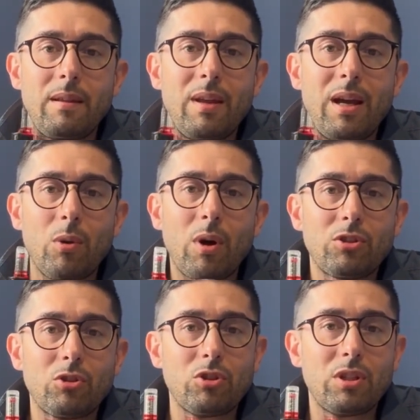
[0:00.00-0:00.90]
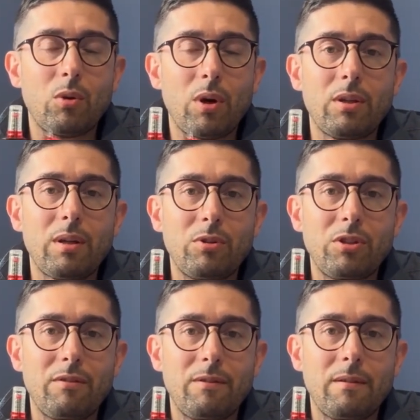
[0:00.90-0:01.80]
like the ones used in
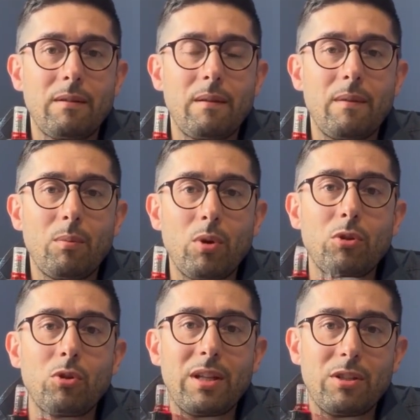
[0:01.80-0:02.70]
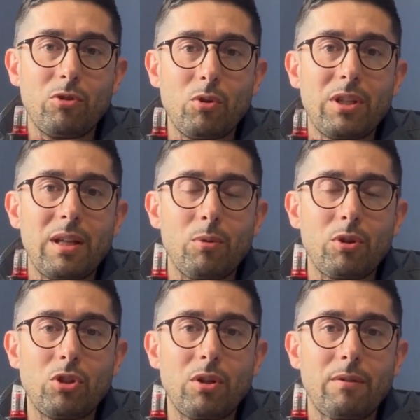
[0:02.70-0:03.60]
aquariums, which read the fluid
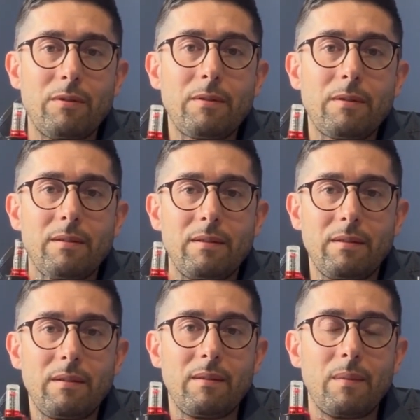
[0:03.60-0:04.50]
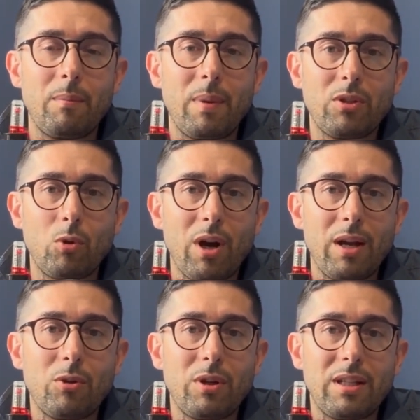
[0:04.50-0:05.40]
temperature much more
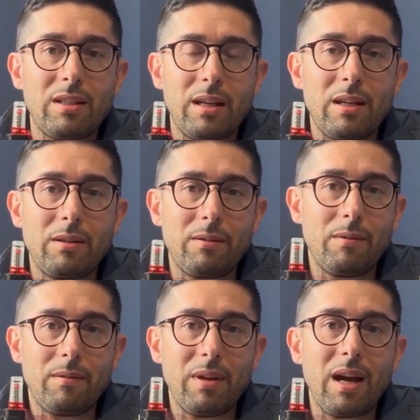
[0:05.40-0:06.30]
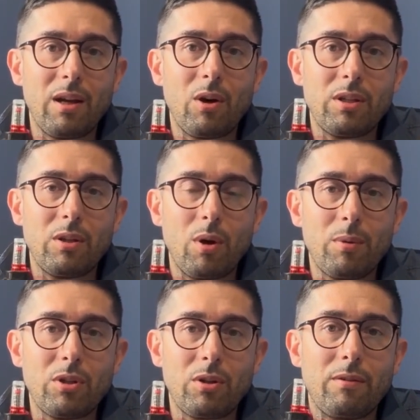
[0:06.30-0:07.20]
accurately than an analog
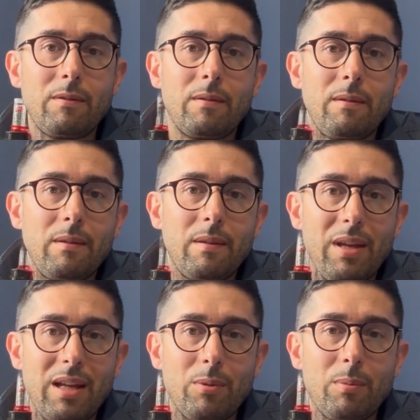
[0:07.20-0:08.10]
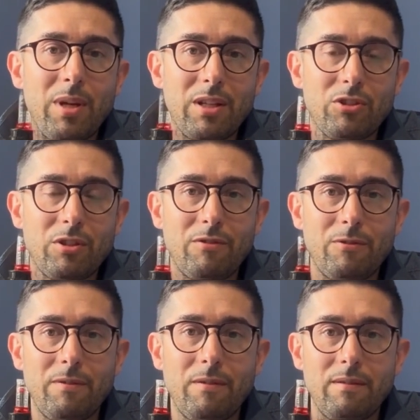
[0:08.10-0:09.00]
thermometer. They can be placed
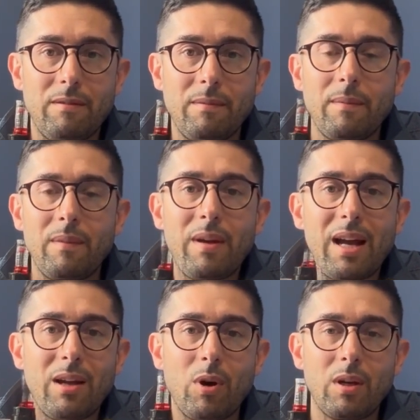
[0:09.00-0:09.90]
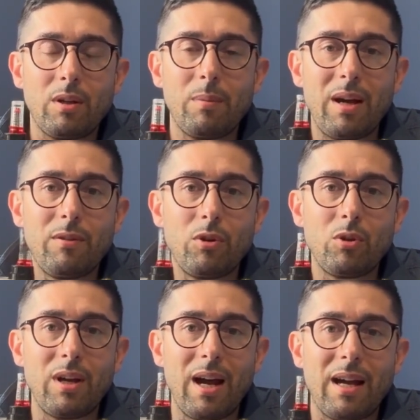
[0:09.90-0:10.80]
anywhere on the
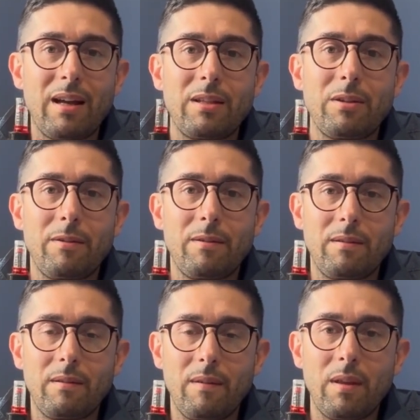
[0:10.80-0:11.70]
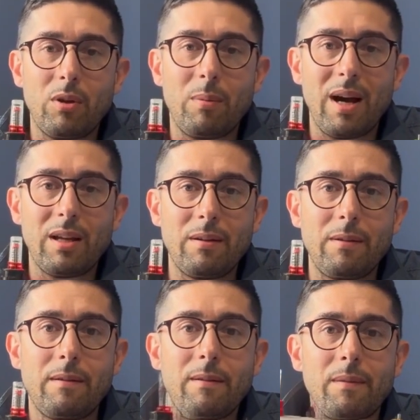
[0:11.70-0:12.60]
manifold and on the back.
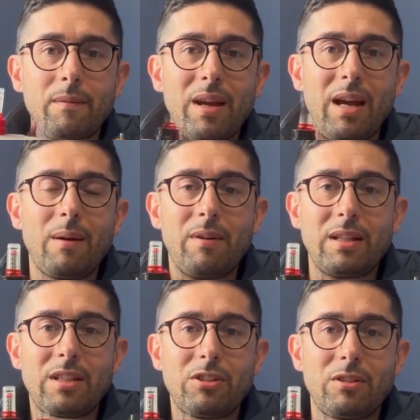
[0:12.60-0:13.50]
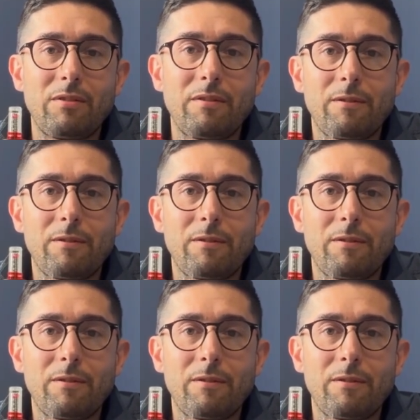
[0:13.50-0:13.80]
They have an adhesive